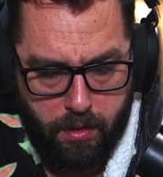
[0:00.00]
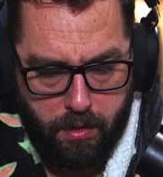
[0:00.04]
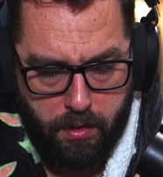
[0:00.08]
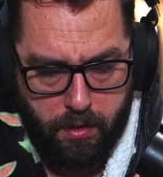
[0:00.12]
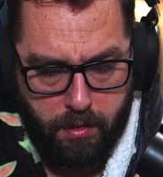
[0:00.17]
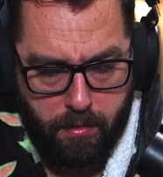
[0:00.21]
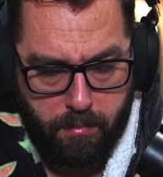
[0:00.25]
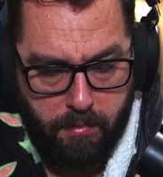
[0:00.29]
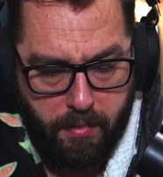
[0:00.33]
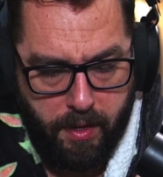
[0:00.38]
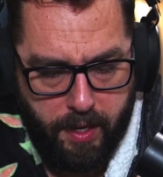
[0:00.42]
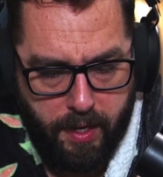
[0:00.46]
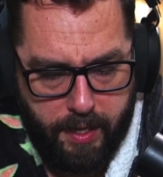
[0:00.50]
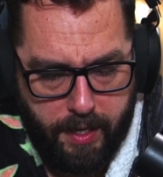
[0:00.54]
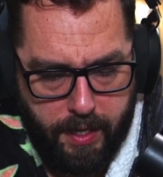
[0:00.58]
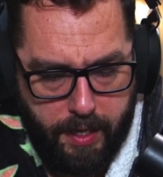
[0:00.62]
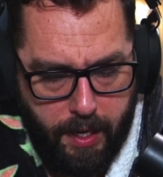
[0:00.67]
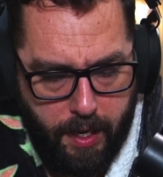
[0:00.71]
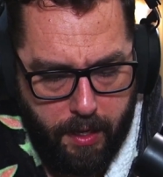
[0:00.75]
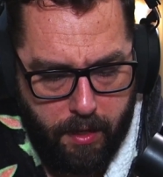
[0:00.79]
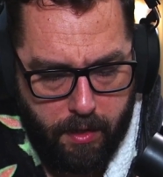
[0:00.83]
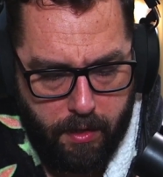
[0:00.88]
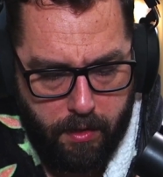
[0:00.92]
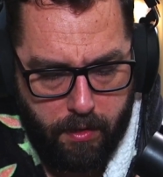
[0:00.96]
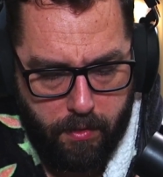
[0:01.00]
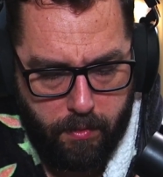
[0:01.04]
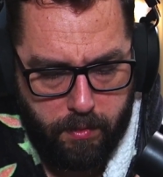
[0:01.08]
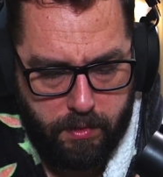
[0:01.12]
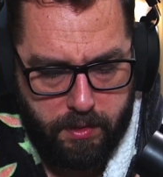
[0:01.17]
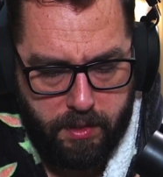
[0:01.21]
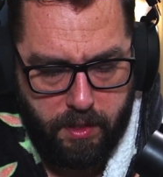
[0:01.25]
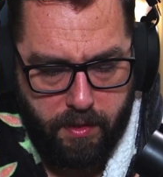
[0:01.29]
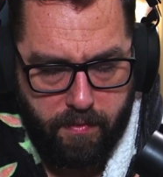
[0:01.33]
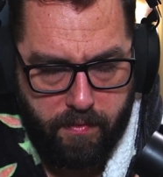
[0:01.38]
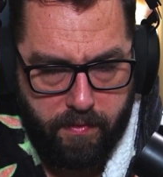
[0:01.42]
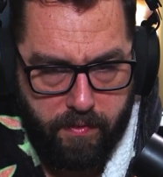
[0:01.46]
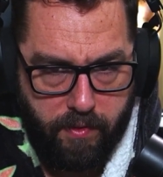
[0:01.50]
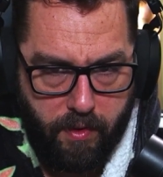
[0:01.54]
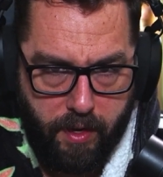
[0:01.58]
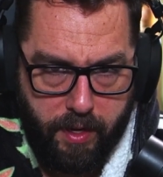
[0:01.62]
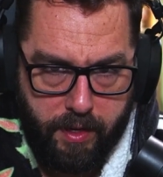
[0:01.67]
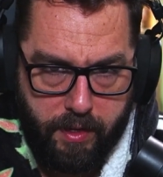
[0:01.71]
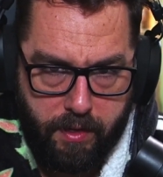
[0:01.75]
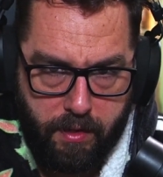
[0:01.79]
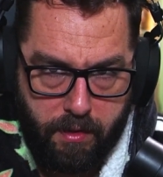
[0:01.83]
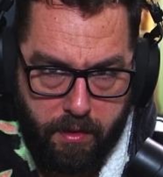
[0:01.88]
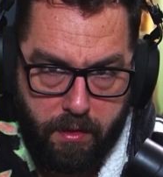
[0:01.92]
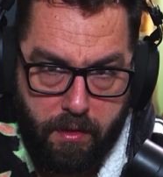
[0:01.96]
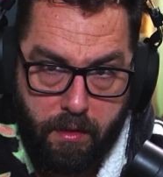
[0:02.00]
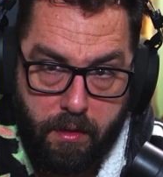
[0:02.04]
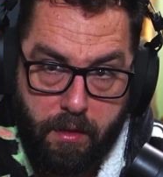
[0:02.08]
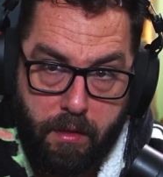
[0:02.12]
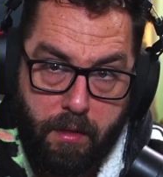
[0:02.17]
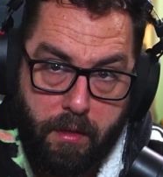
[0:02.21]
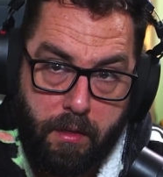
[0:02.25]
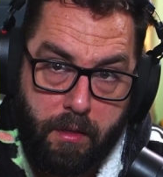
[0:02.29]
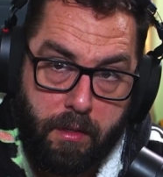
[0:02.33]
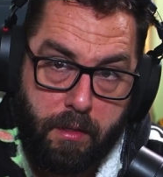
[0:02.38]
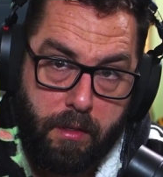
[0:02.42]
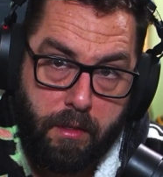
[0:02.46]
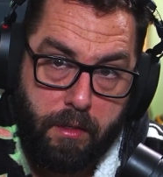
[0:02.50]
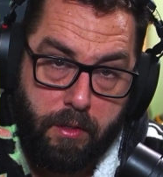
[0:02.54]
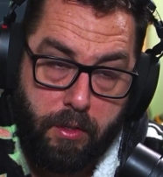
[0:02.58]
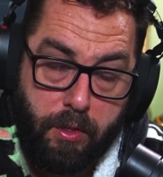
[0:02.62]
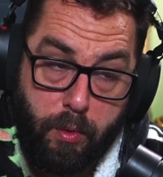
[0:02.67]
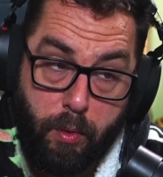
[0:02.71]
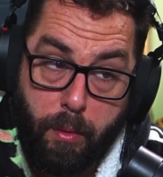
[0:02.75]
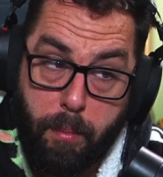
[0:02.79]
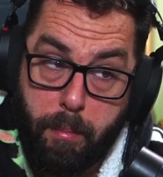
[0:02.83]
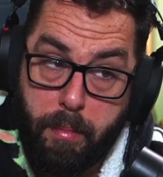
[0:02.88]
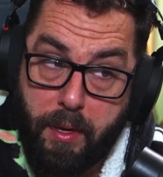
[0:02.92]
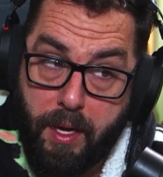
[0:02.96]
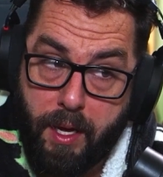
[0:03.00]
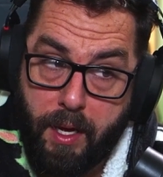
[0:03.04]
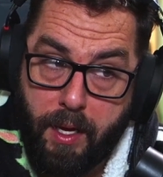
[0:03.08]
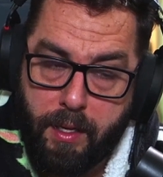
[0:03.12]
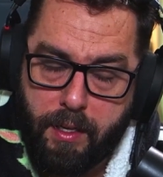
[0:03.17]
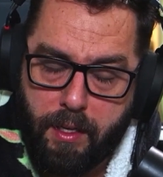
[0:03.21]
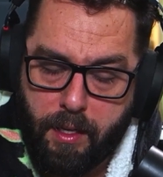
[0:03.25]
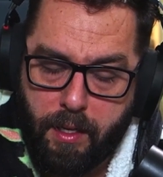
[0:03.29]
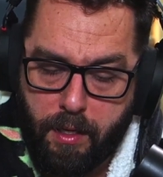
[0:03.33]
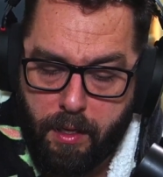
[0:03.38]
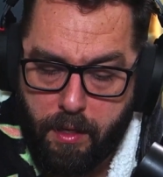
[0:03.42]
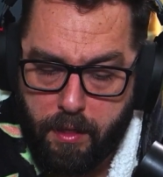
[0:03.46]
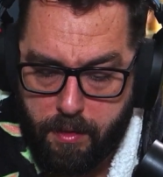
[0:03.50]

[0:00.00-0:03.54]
Margette was invited to a party.